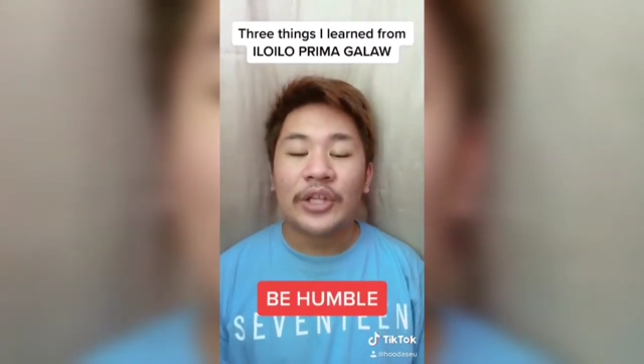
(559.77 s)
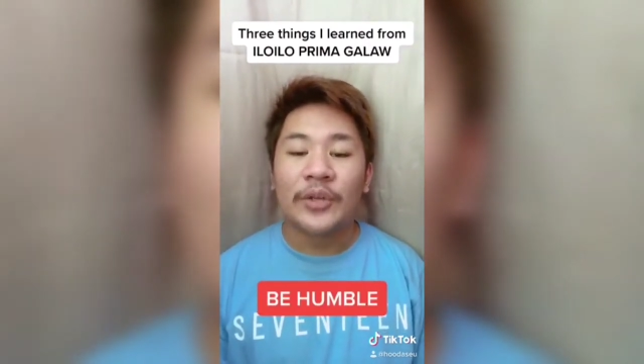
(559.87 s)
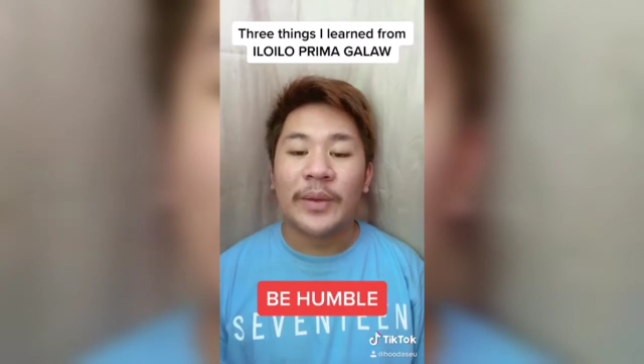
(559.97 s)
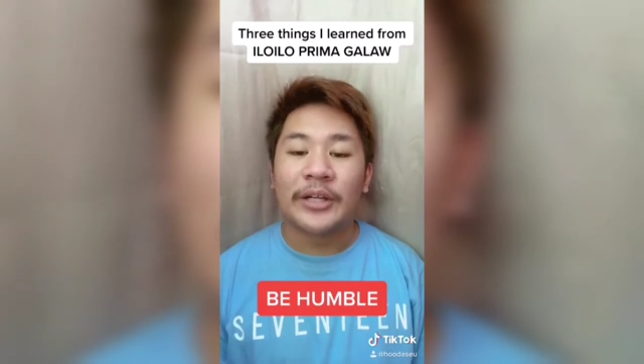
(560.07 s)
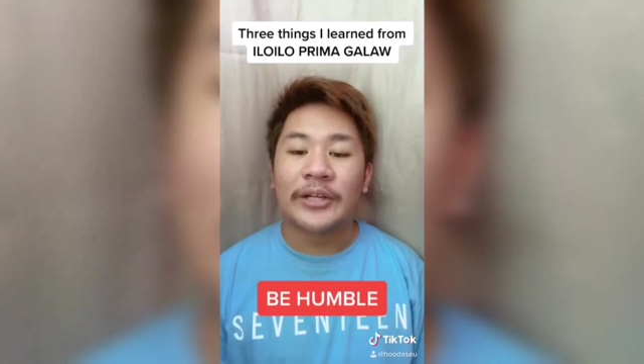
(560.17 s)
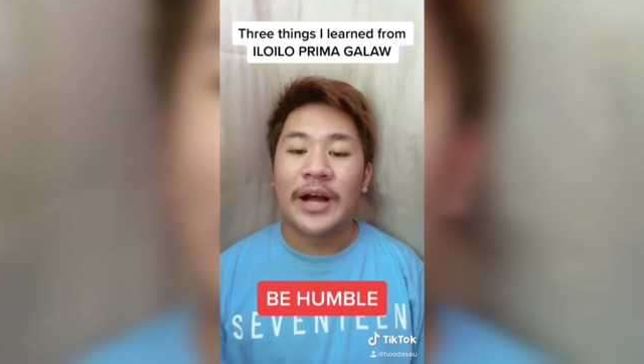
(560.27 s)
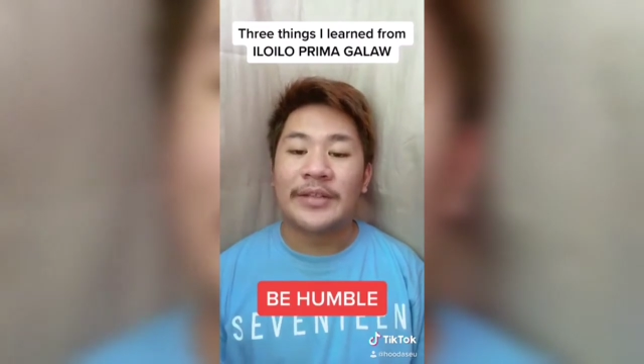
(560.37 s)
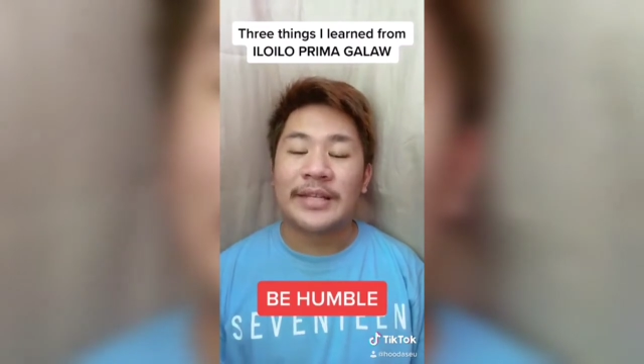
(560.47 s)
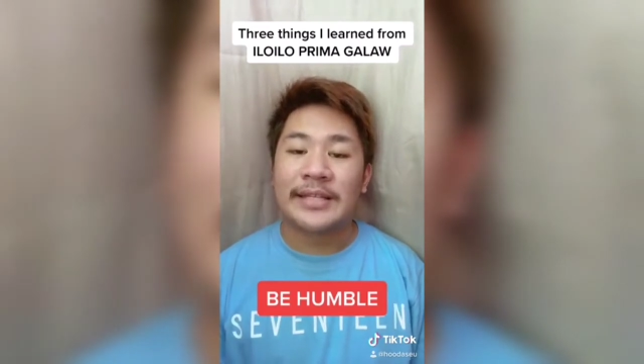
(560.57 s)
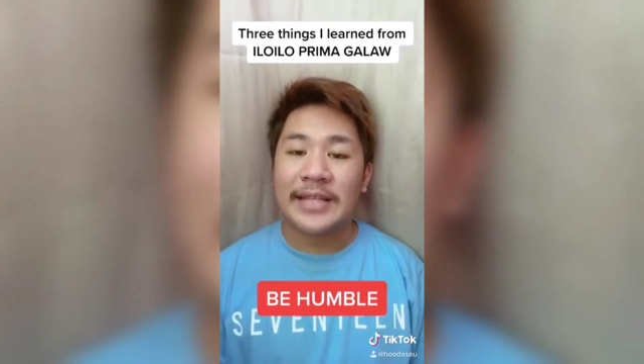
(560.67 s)
no matter how
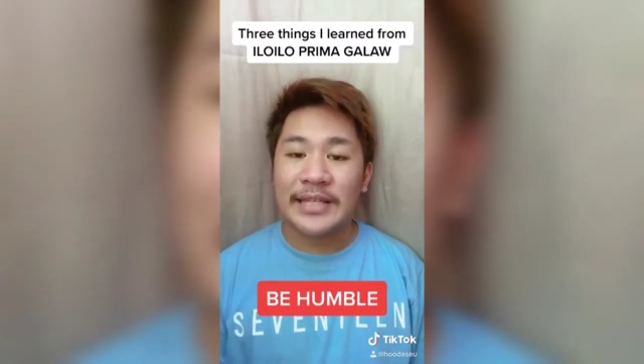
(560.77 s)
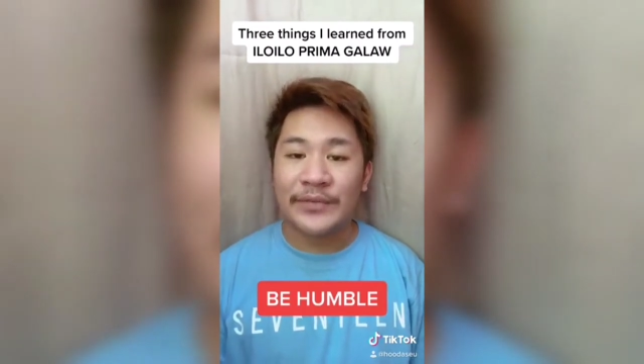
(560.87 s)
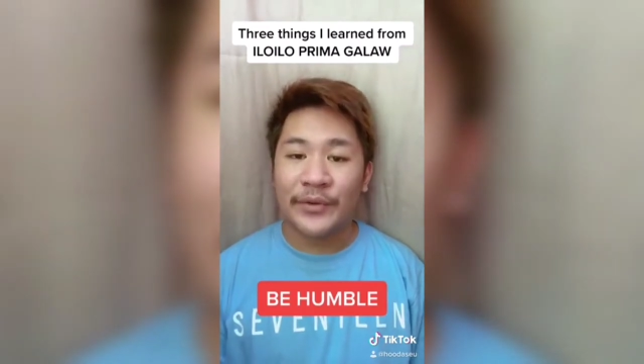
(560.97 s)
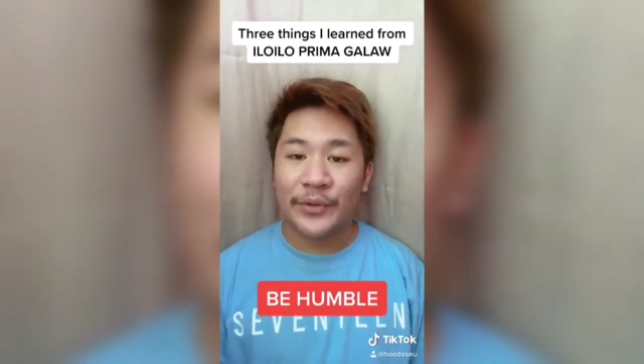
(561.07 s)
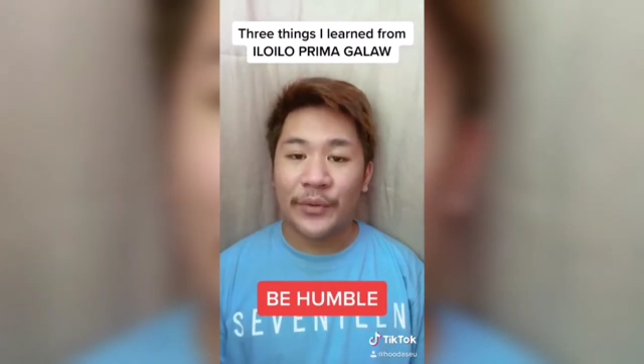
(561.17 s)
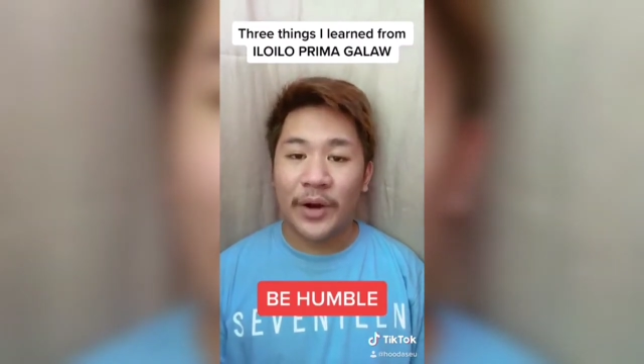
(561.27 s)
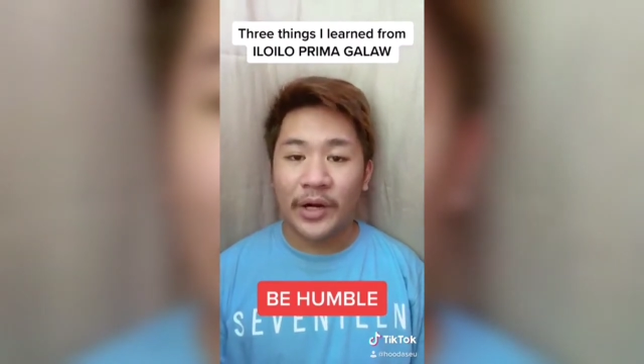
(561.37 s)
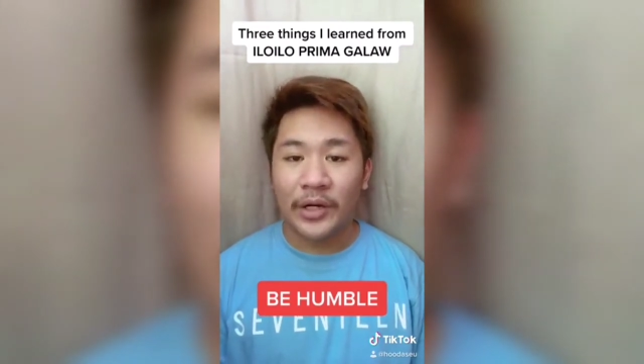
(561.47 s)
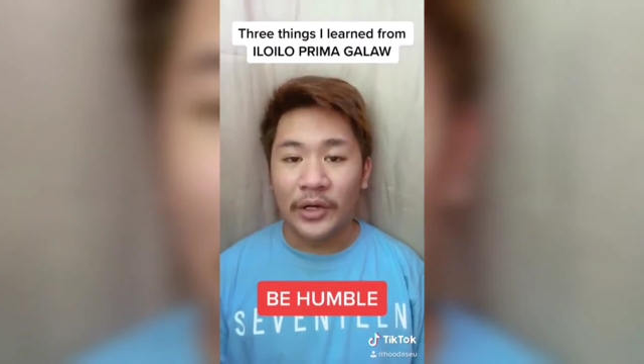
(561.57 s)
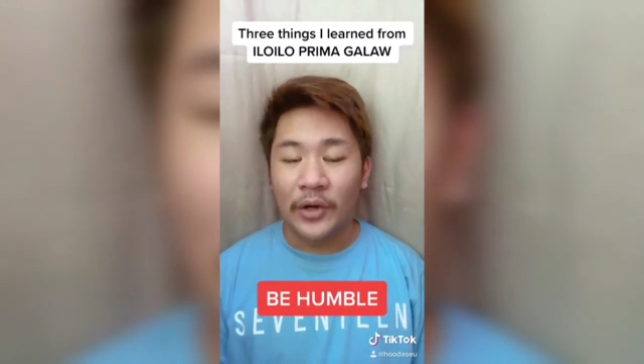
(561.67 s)
successful you
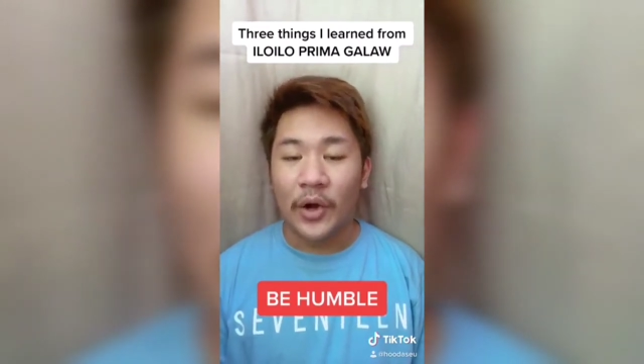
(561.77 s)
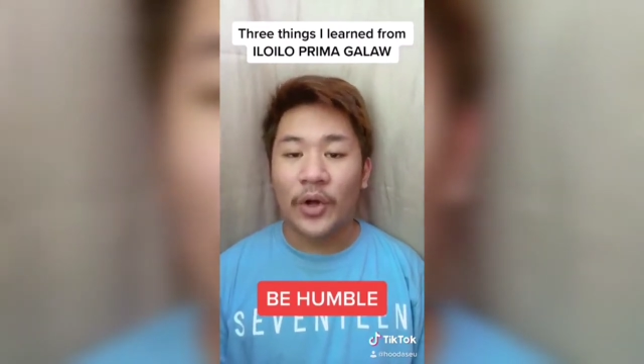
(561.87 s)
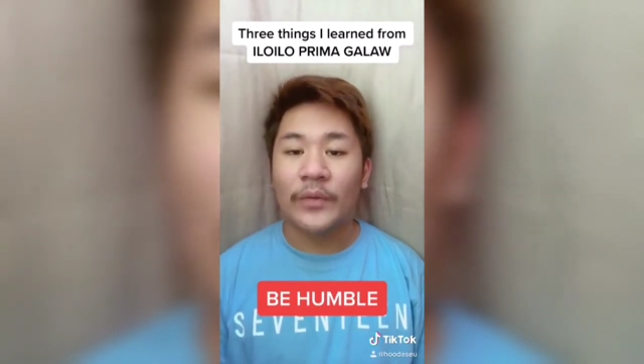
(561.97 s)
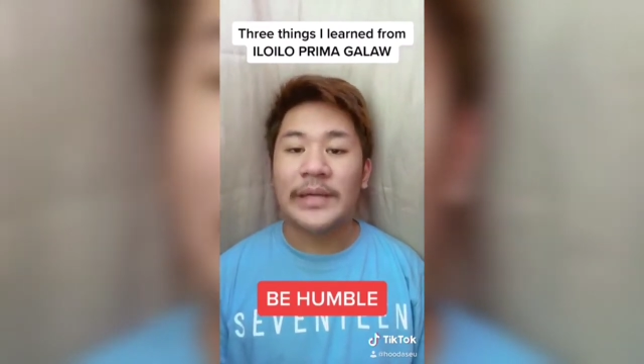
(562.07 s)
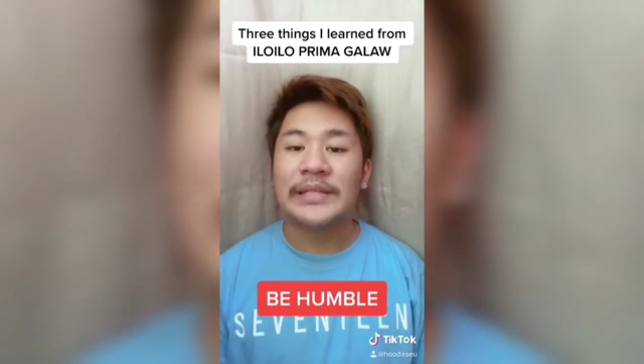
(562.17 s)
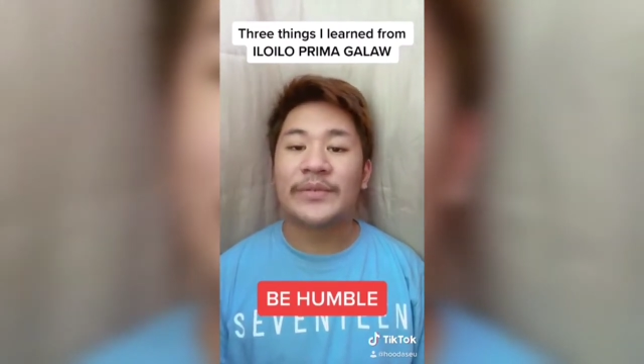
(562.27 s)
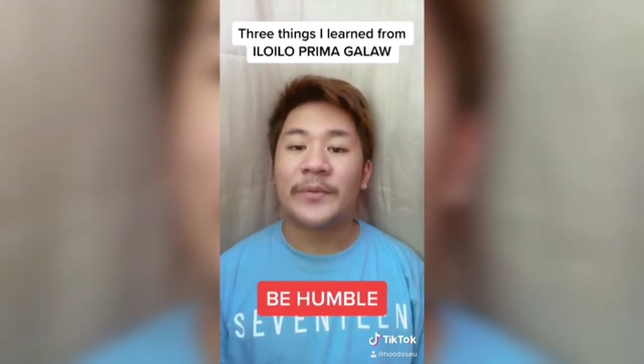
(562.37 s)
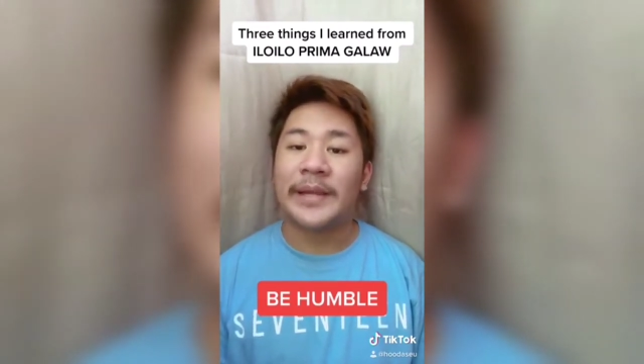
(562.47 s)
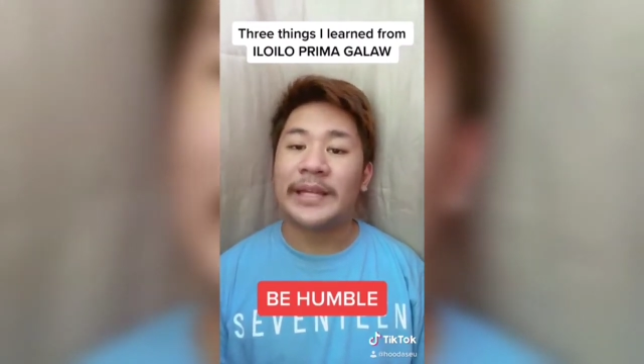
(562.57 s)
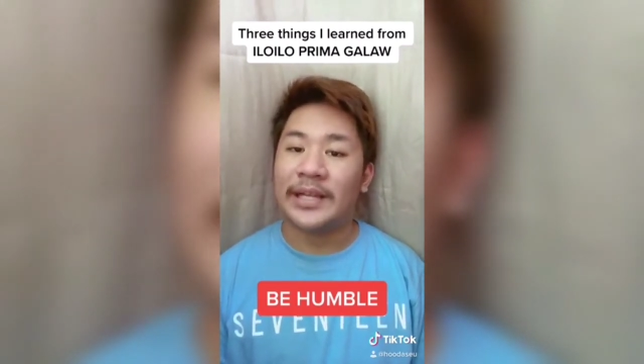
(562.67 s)
are, always
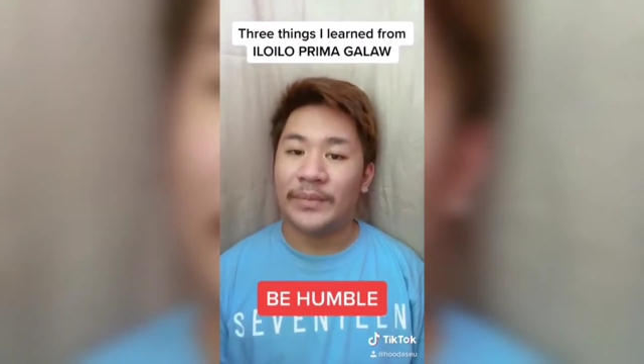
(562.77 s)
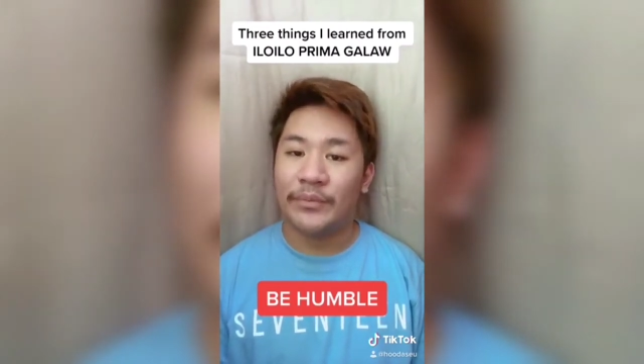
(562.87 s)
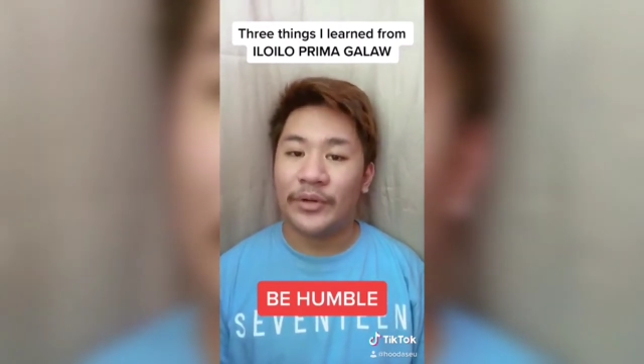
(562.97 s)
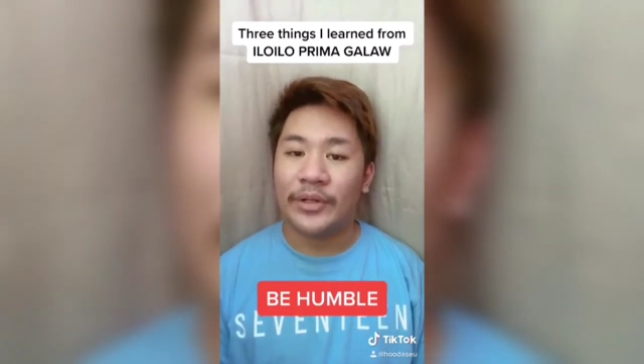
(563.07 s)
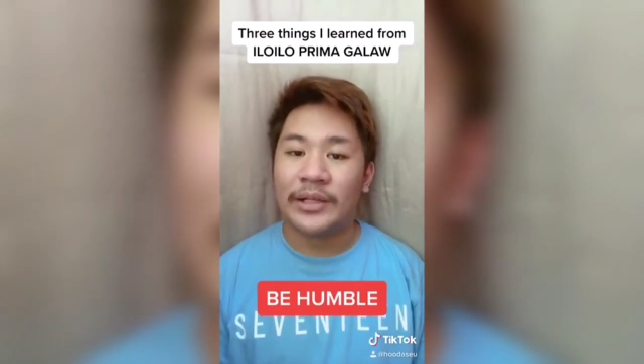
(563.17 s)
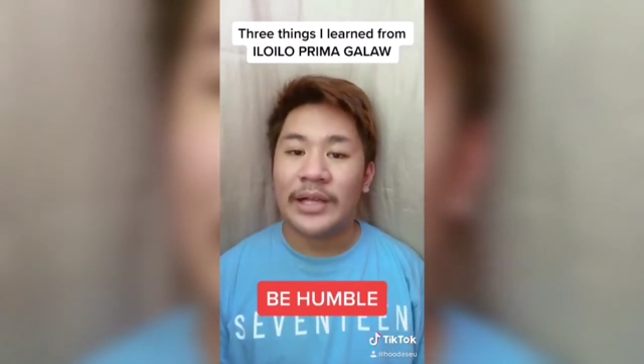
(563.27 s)
remain humble.